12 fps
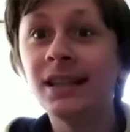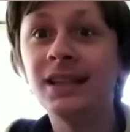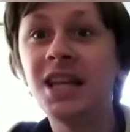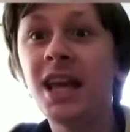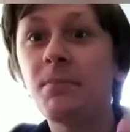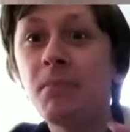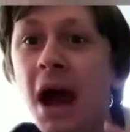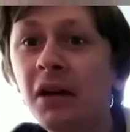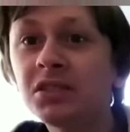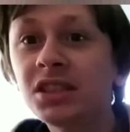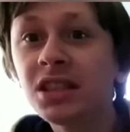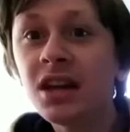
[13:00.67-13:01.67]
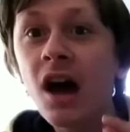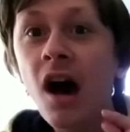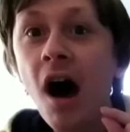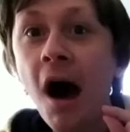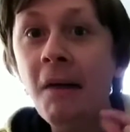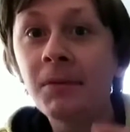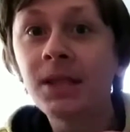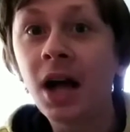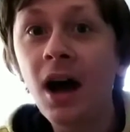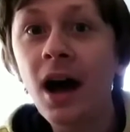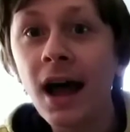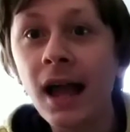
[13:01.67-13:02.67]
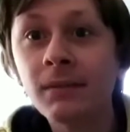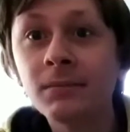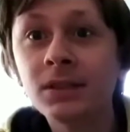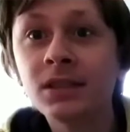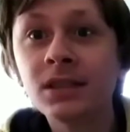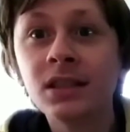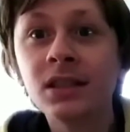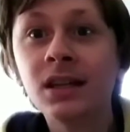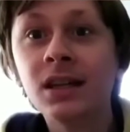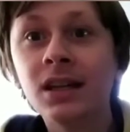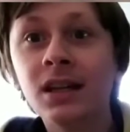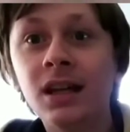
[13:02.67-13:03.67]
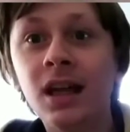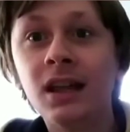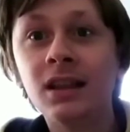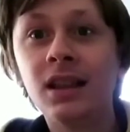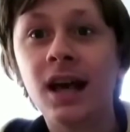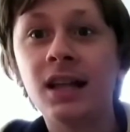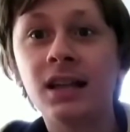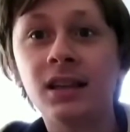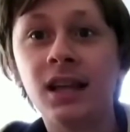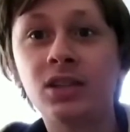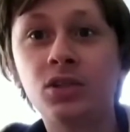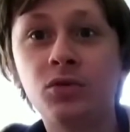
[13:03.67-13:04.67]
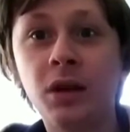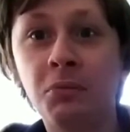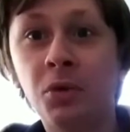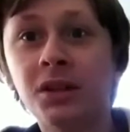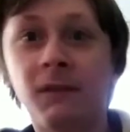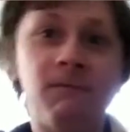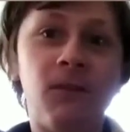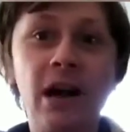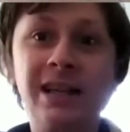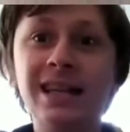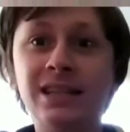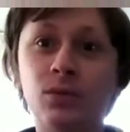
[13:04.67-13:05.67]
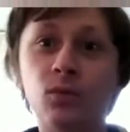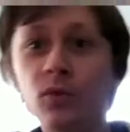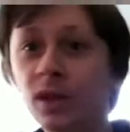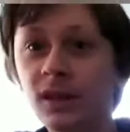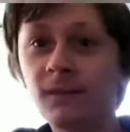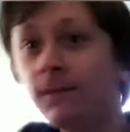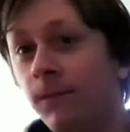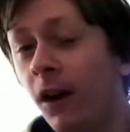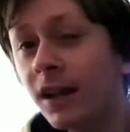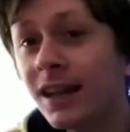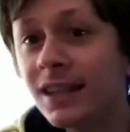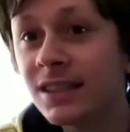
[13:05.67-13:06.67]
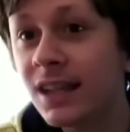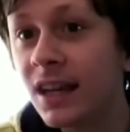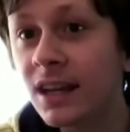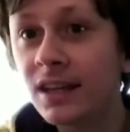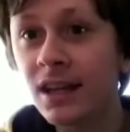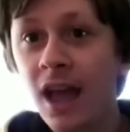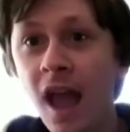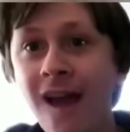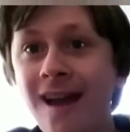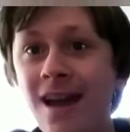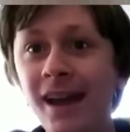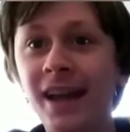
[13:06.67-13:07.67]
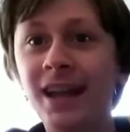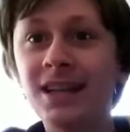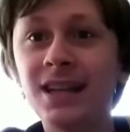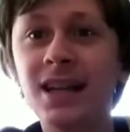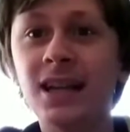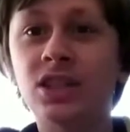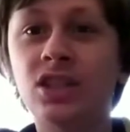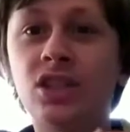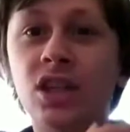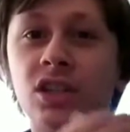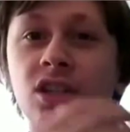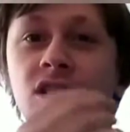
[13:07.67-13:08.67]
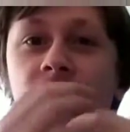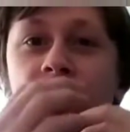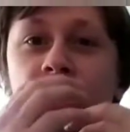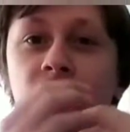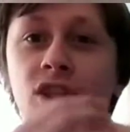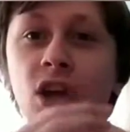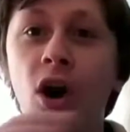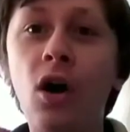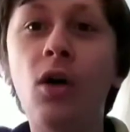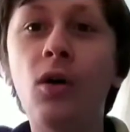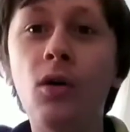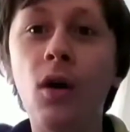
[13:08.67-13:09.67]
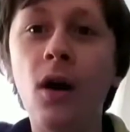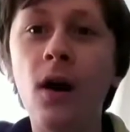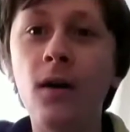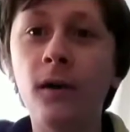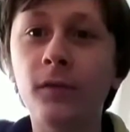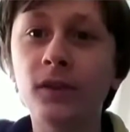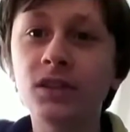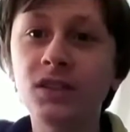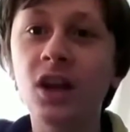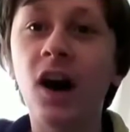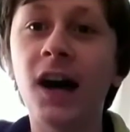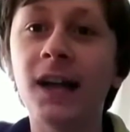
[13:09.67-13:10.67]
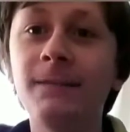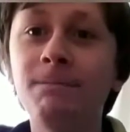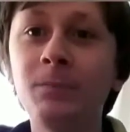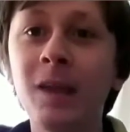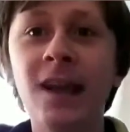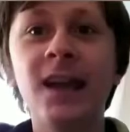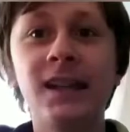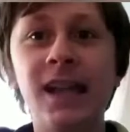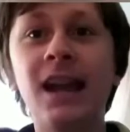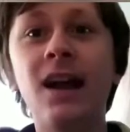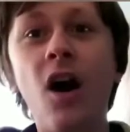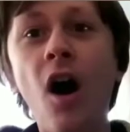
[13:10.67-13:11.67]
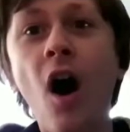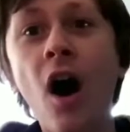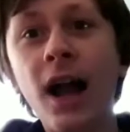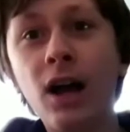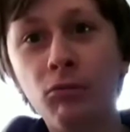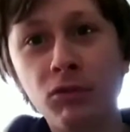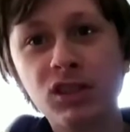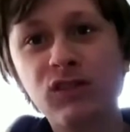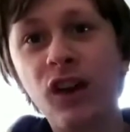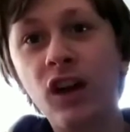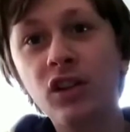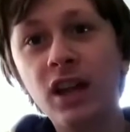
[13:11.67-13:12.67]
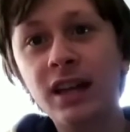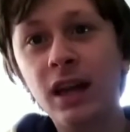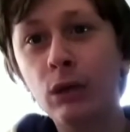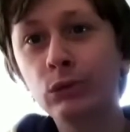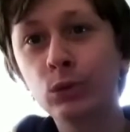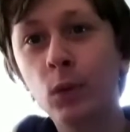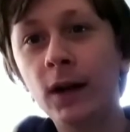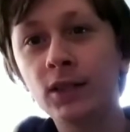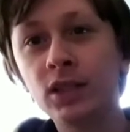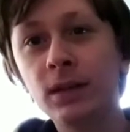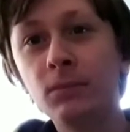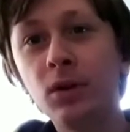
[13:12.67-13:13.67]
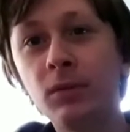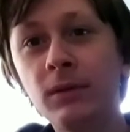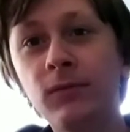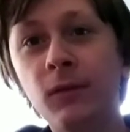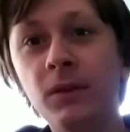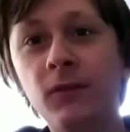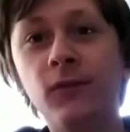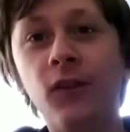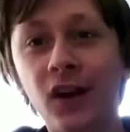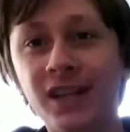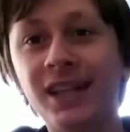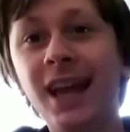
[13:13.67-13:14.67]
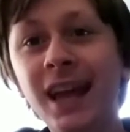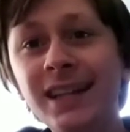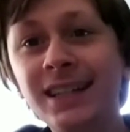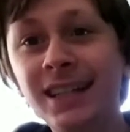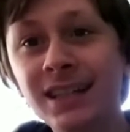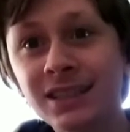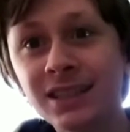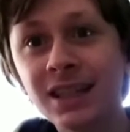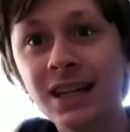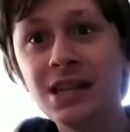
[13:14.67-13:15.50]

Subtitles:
the amount of times that they scream, "What the fuck is it? What the fuck is it?" is just so overdone that I almost felt like I was watching a movie from the fucking 80s.